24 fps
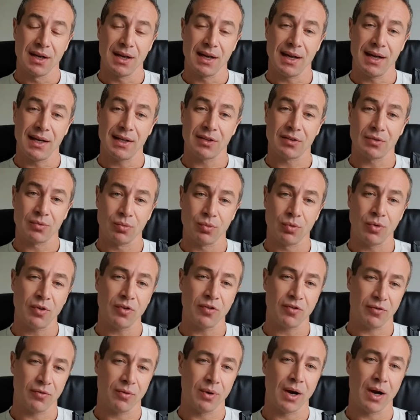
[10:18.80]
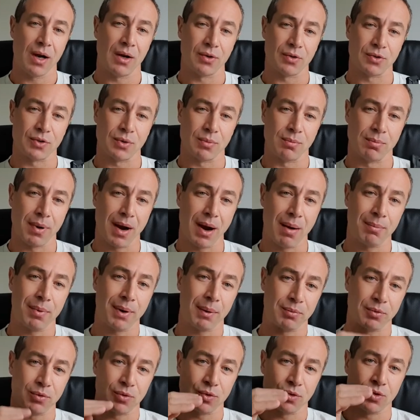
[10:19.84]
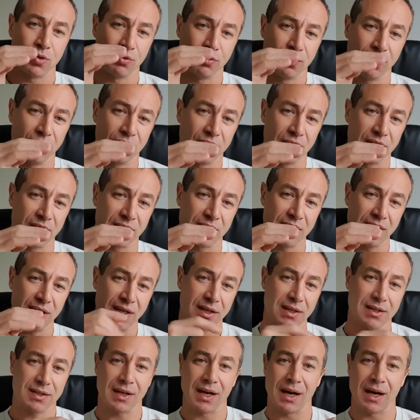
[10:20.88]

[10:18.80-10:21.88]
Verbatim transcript: It's worthwhile to bump up to 256.